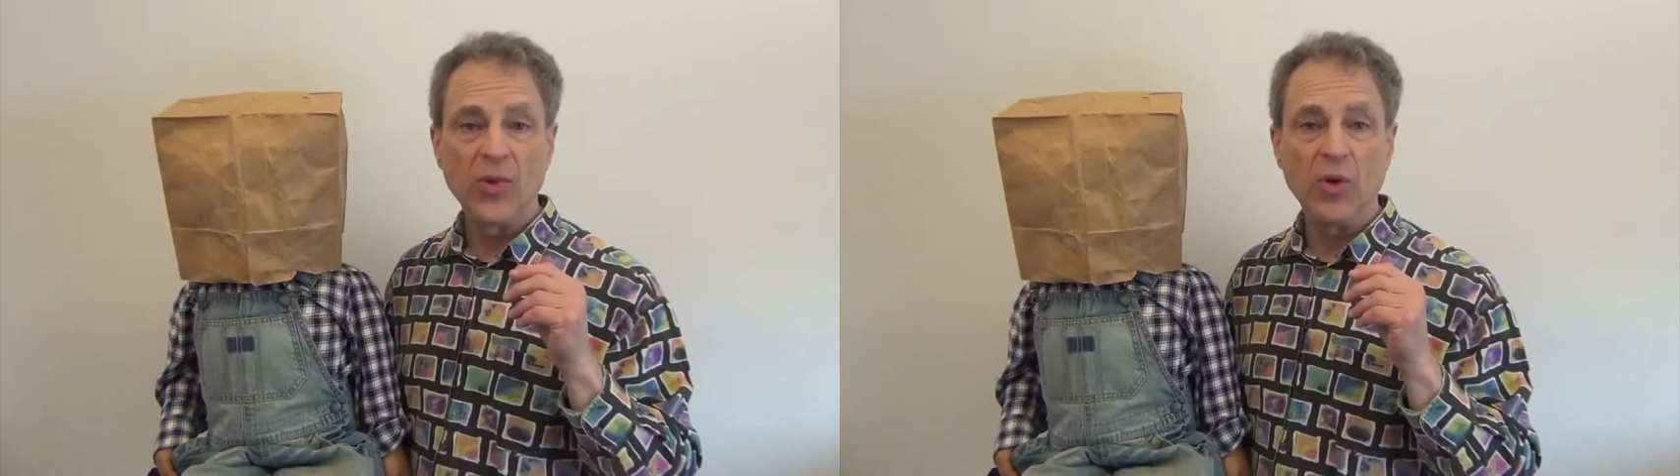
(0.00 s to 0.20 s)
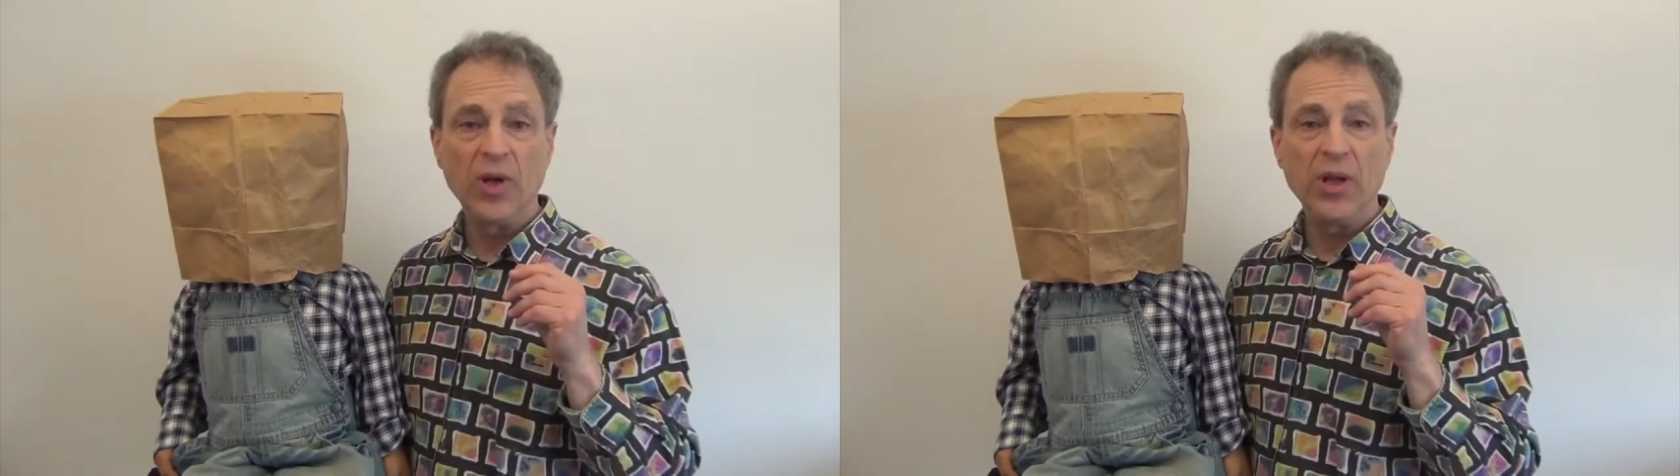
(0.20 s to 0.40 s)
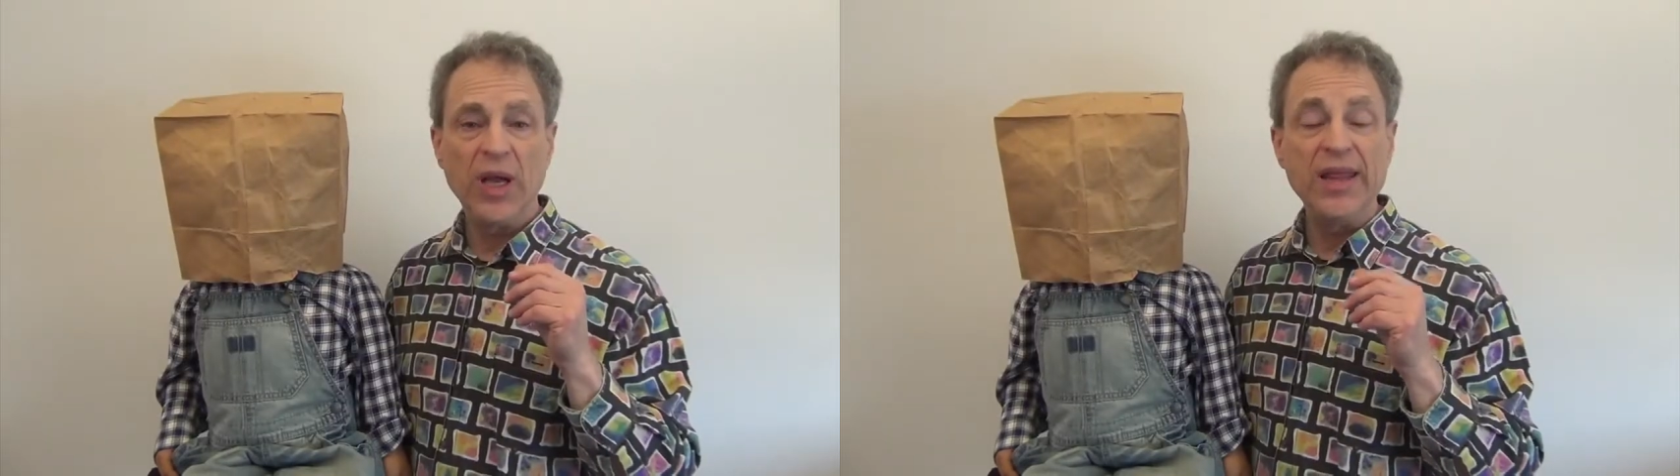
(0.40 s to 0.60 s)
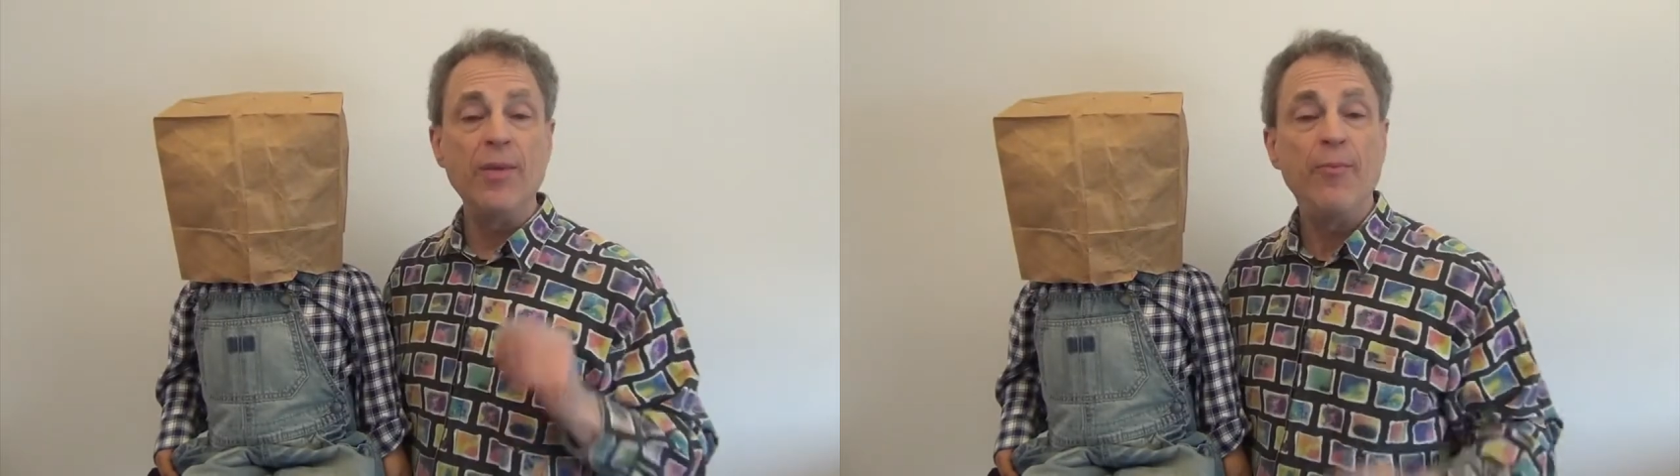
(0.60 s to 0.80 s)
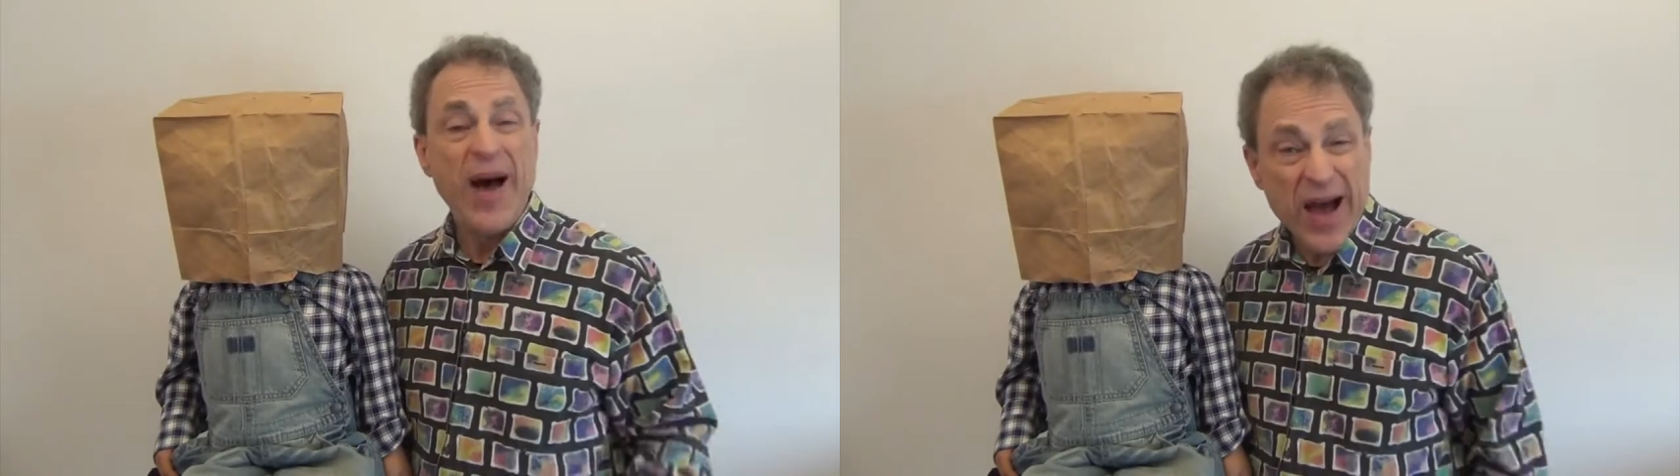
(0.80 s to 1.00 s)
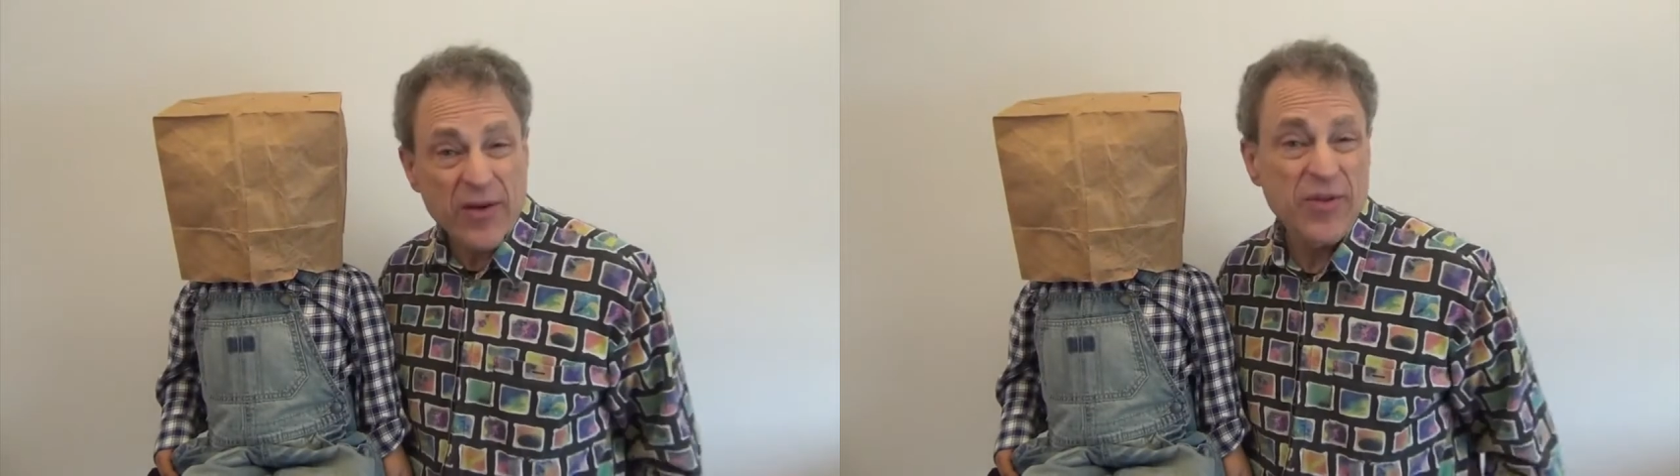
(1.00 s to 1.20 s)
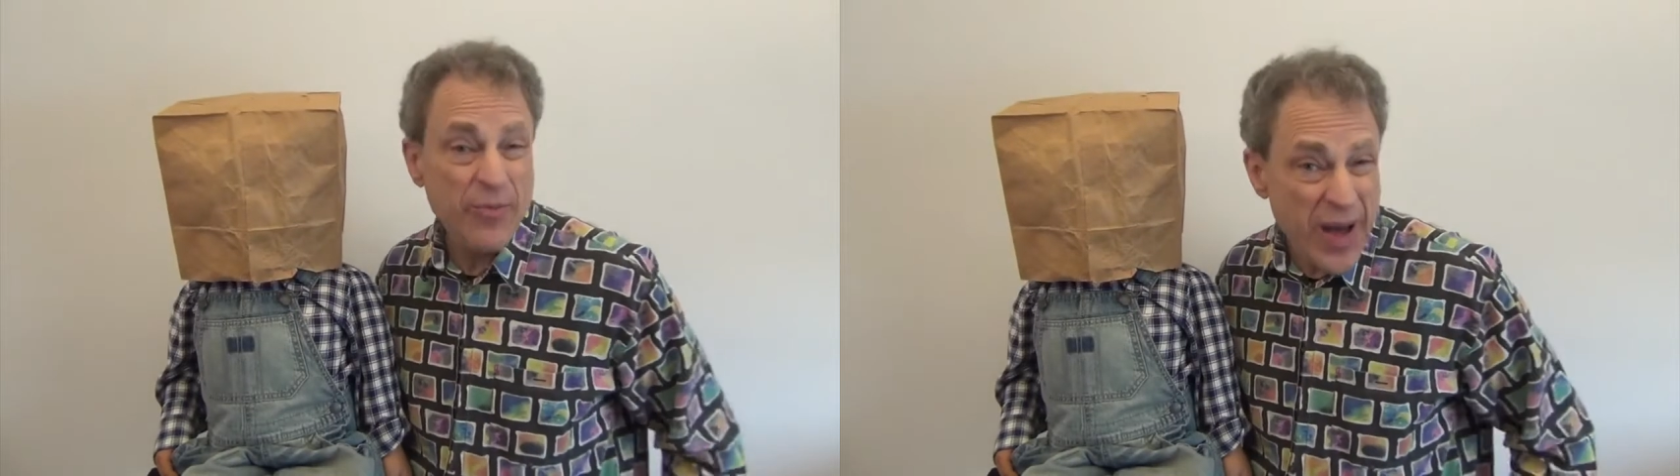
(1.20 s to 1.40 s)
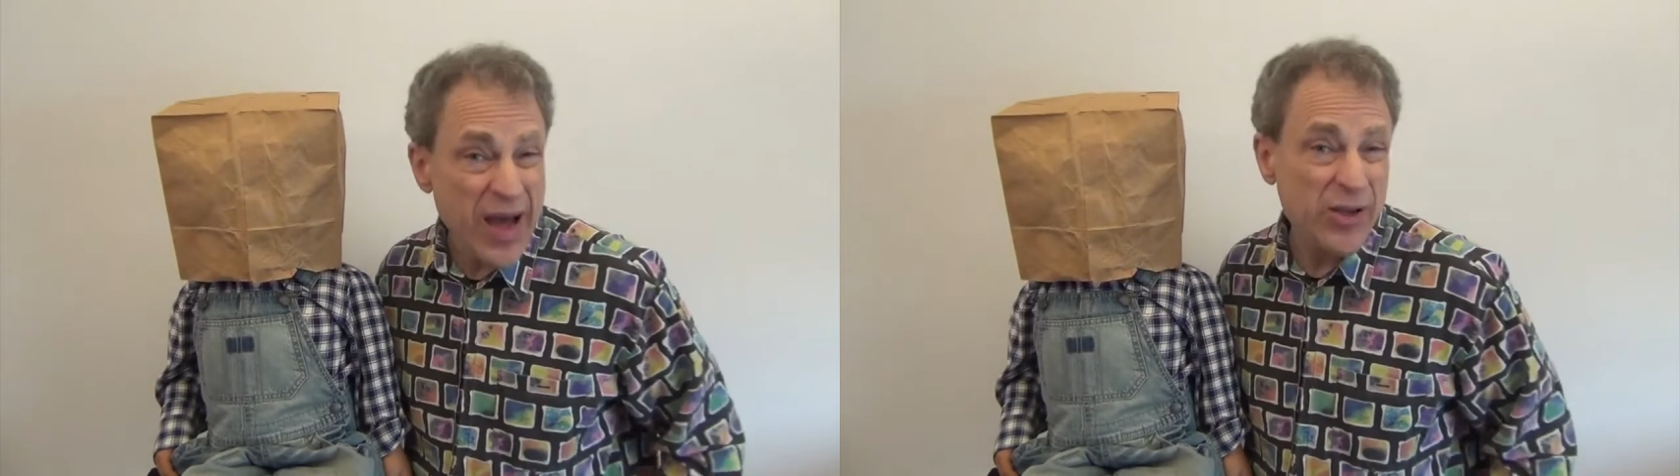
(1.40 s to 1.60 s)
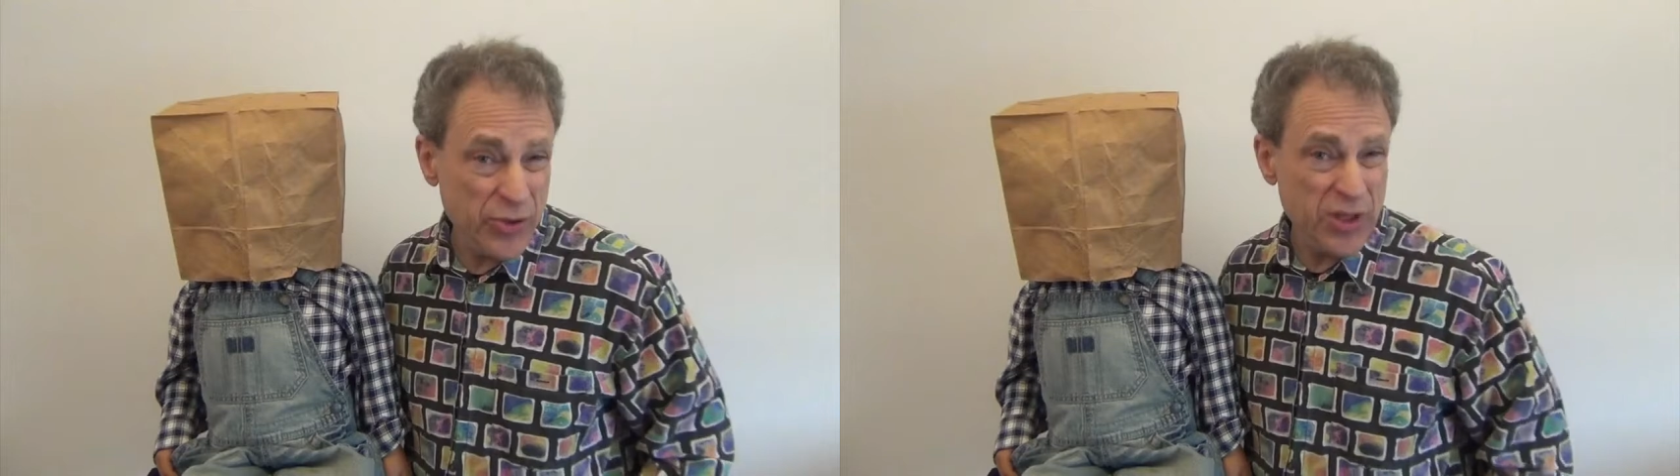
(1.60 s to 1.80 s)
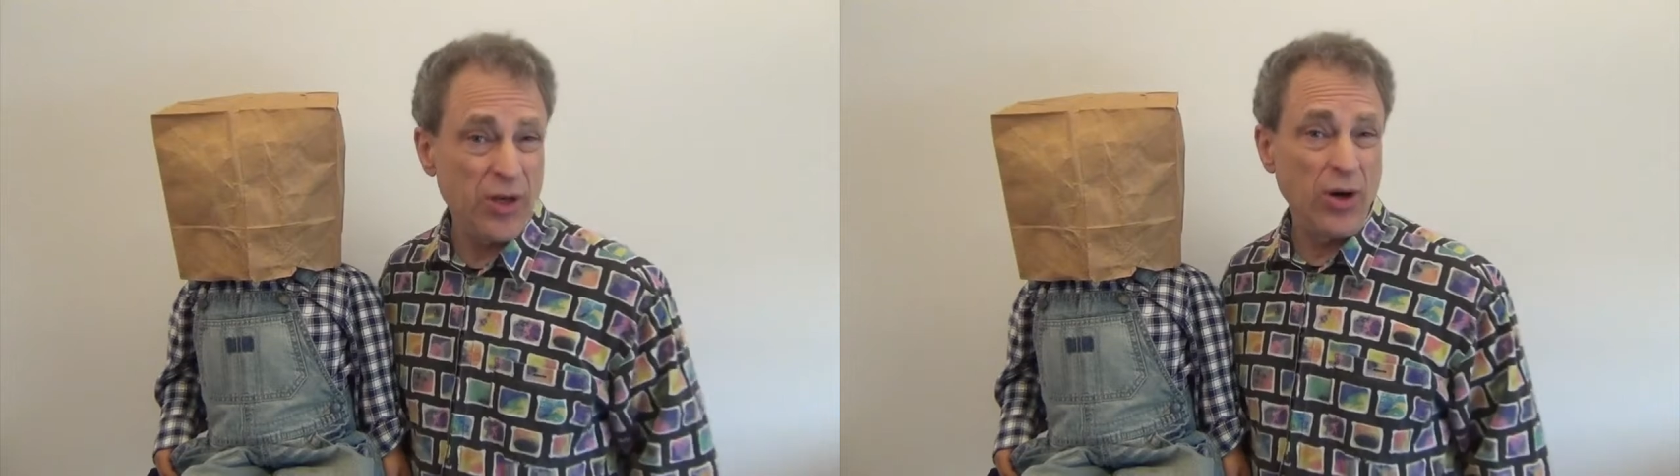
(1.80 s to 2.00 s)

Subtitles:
What? In the back of the bag you see